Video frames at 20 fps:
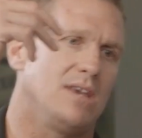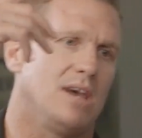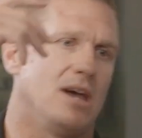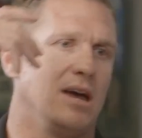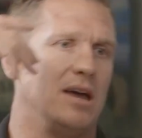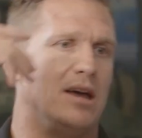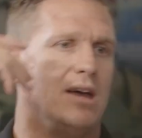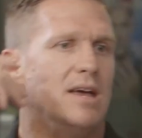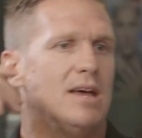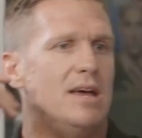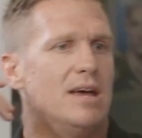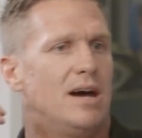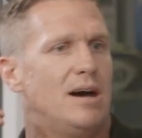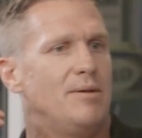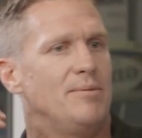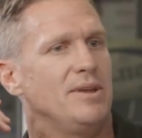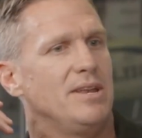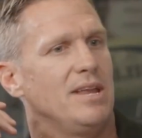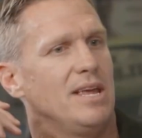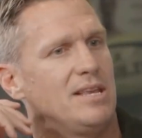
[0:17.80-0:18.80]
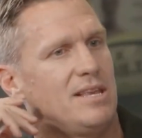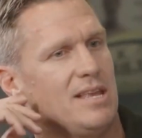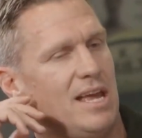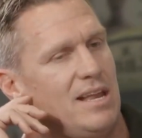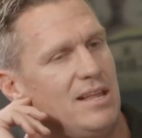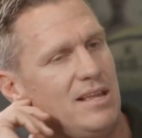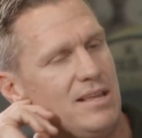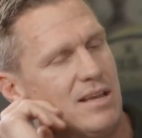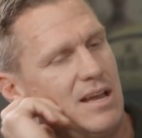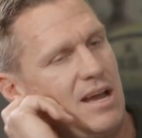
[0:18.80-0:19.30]
Sia. I mean, is
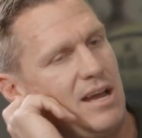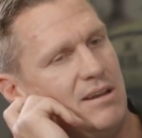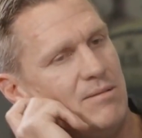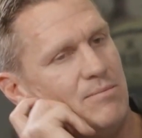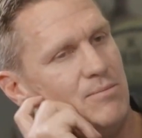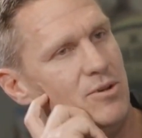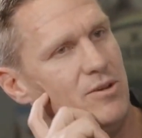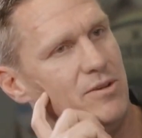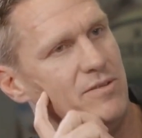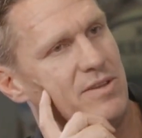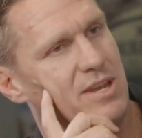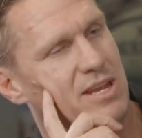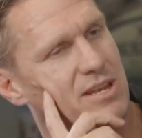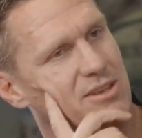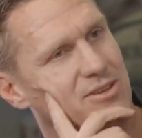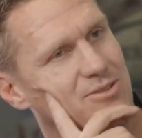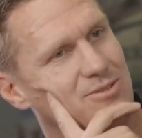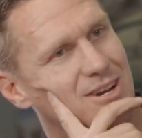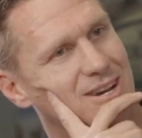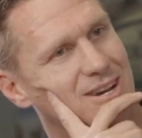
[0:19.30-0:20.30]
that the kind of moves that